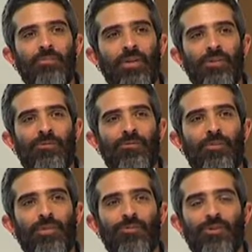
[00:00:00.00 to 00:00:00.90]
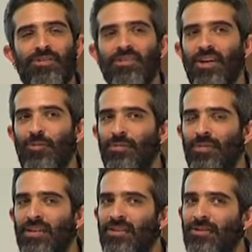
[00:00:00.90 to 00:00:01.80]
If somebody wants to help
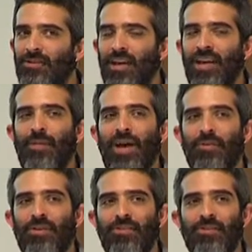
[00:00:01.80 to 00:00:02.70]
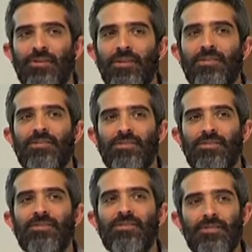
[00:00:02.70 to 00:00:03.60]
me do that, I'm happy to do it.
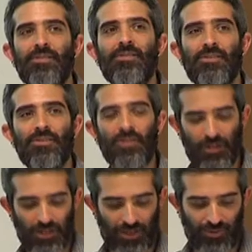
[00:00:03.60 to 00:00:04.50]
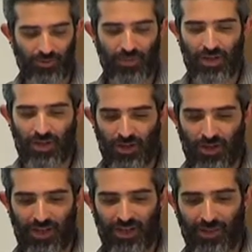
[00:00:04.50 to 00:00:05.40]
Okay, thanks. Um,
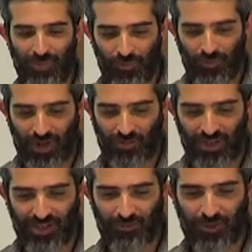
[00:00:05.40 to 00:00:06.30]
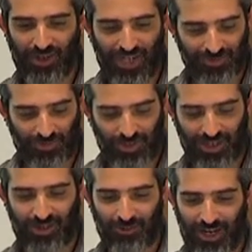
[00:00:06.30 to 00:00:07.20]
let me. W I'm going to give one last plug. I
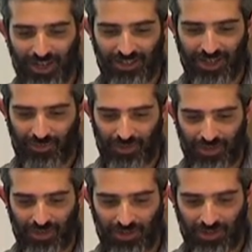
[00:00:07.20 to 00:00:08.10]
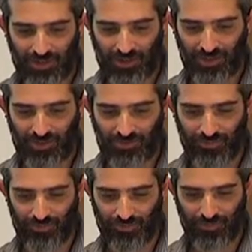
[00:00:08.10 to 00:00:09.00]
know we're out of time here. Um,
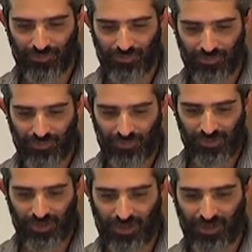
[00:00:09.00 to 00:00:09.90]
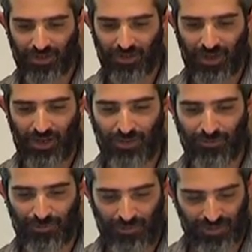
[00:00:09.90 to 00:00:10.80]
sorry. Of
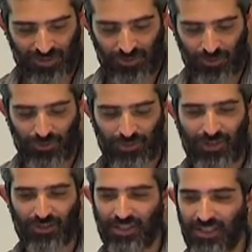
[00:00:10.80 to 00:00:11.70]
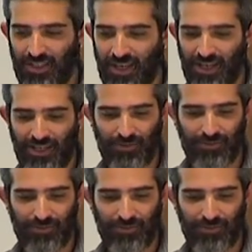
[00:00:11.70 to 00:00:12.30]
this tool is called GitK.